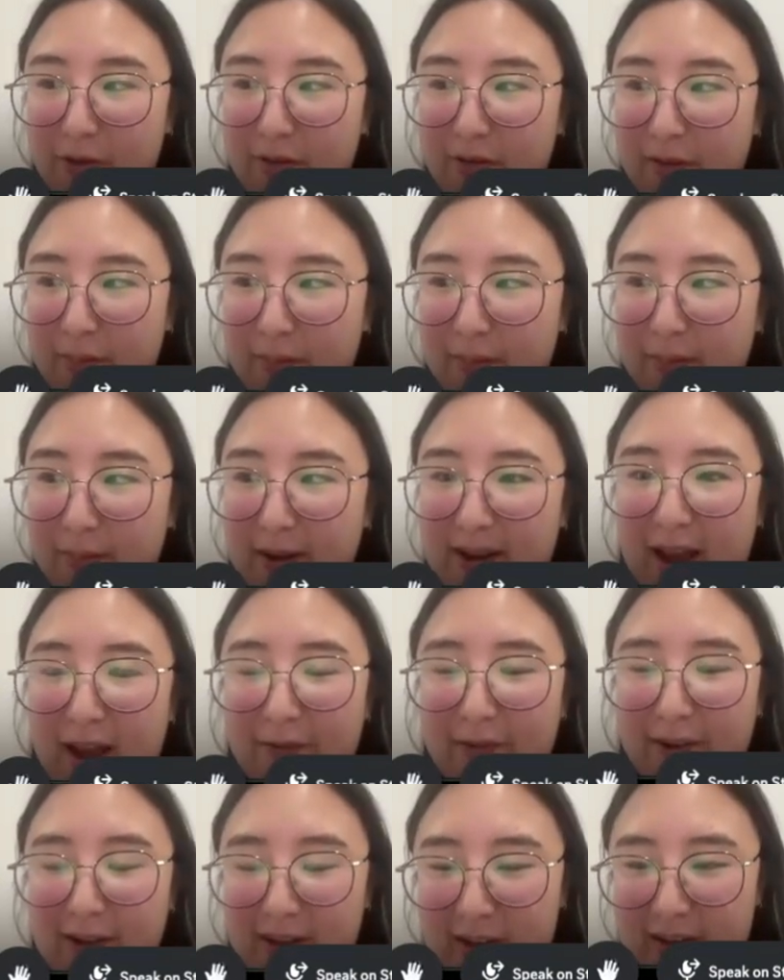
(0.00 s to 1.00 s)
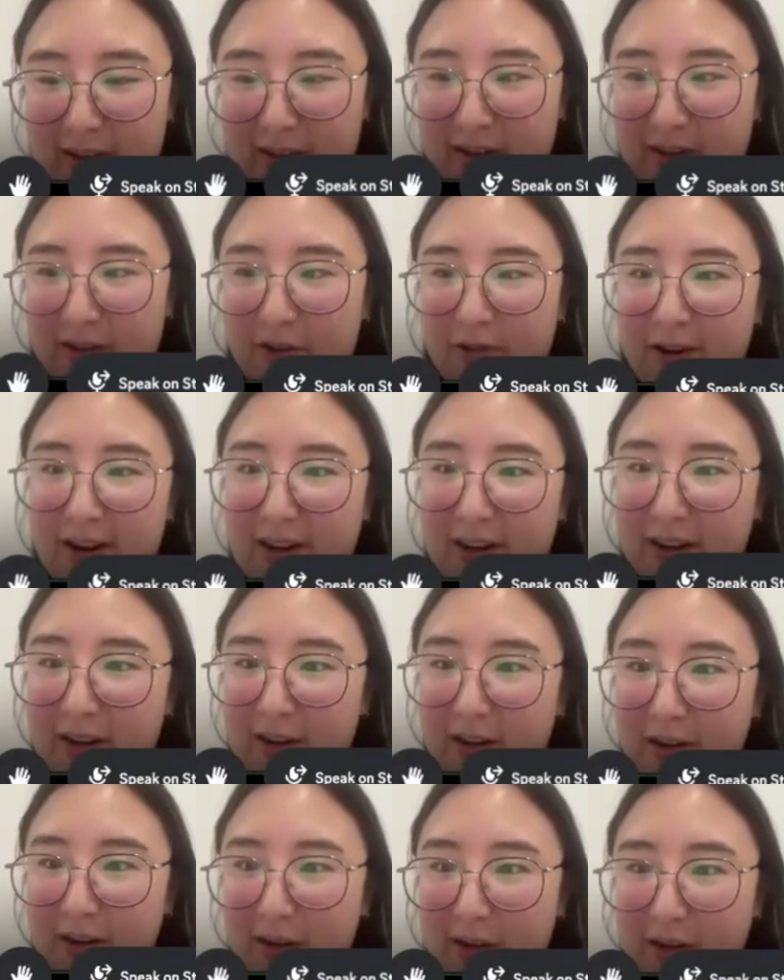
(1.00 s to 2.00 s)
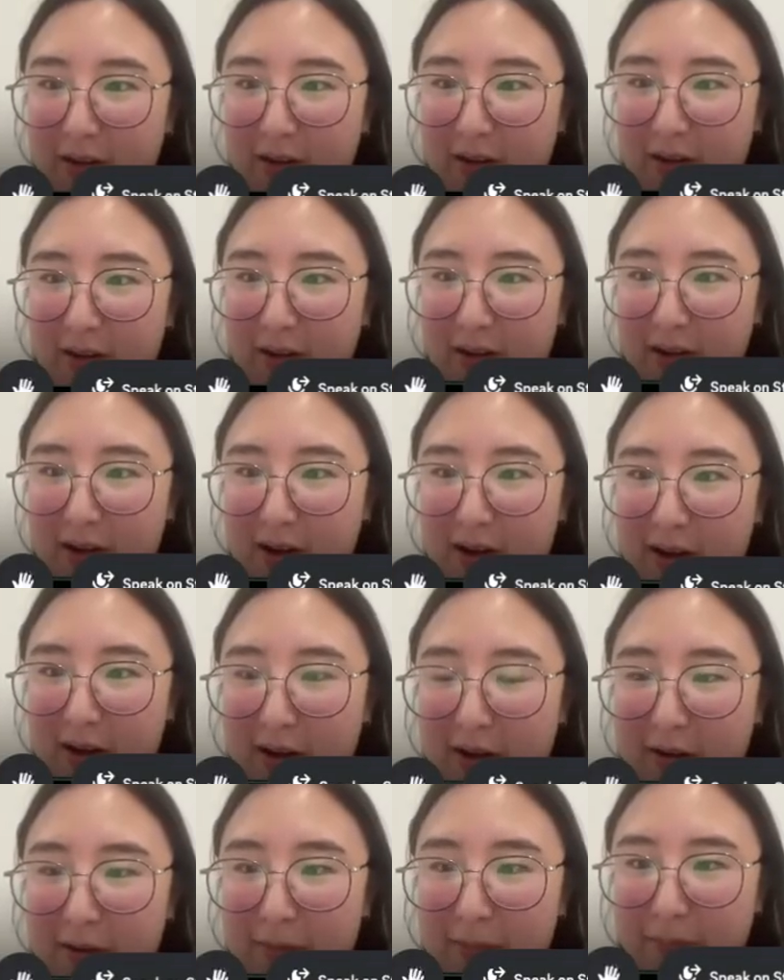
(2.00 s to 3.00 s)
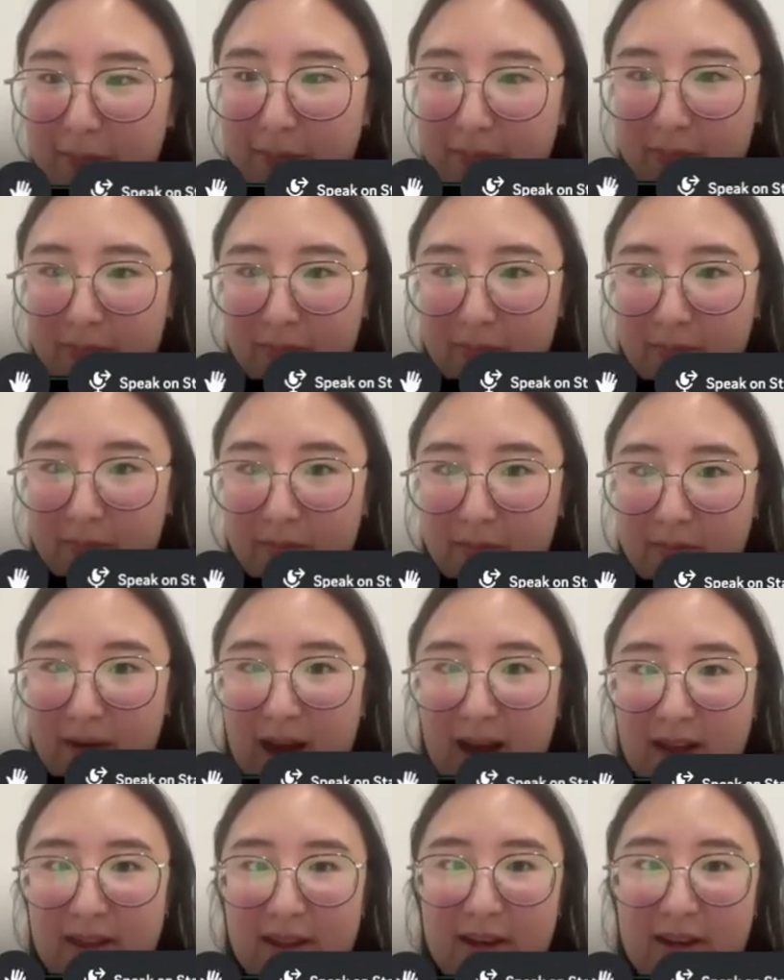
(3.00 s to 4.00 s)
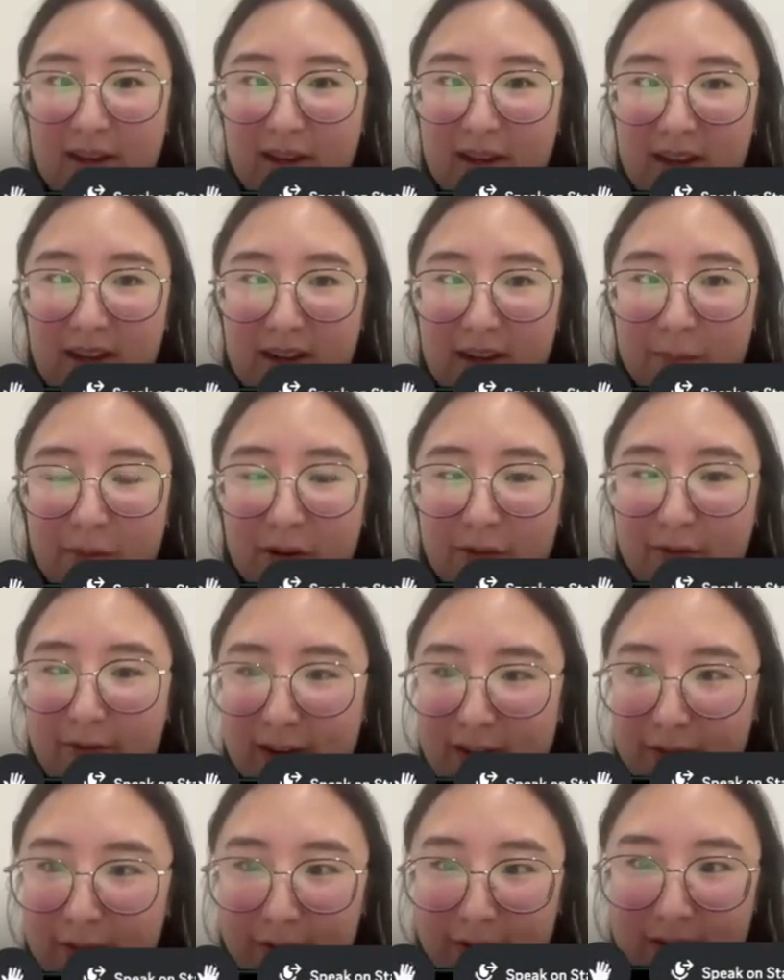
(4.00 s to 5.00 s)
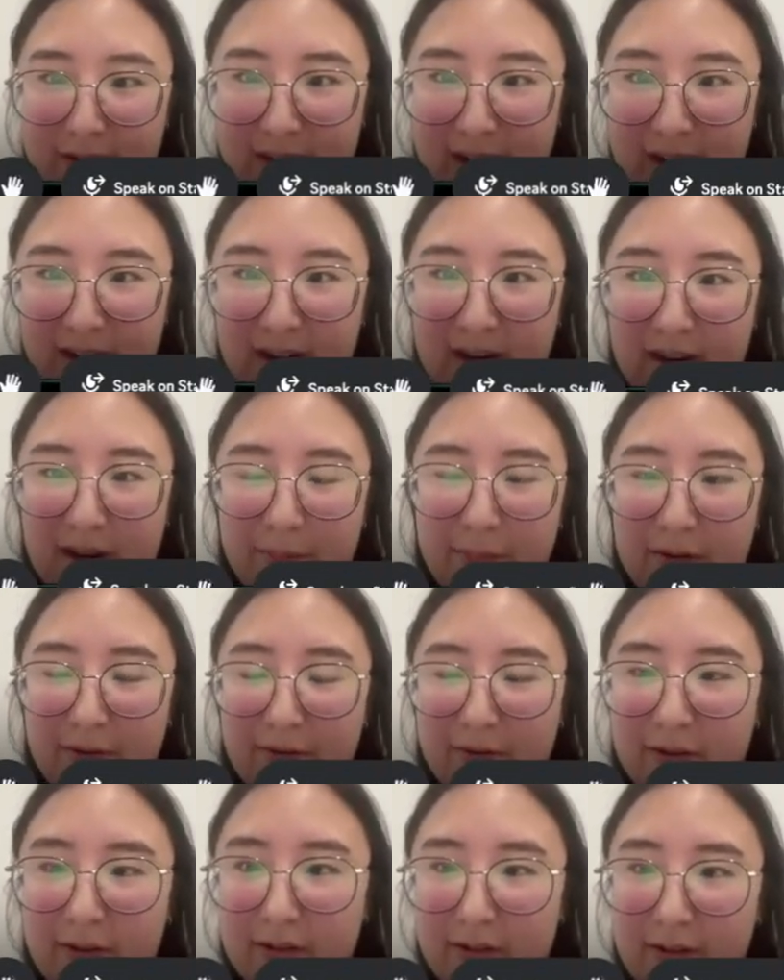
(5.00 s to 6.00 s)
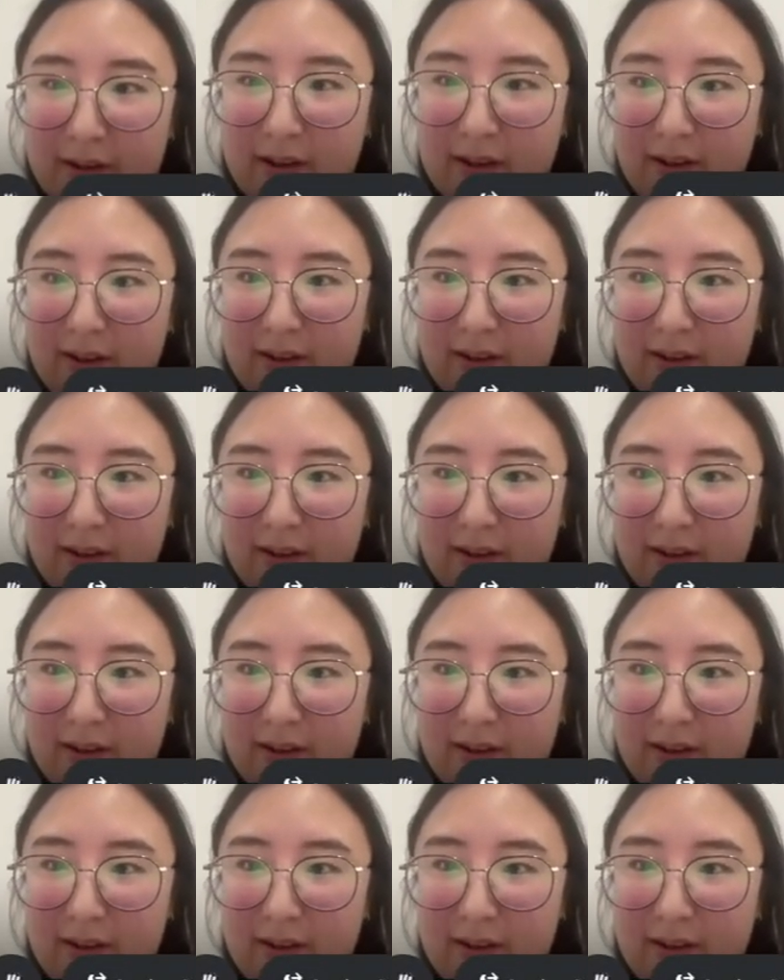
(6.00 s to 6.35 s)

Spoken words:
In both of them, I'm having an idea and creating it. I think in a professional setting, I prefer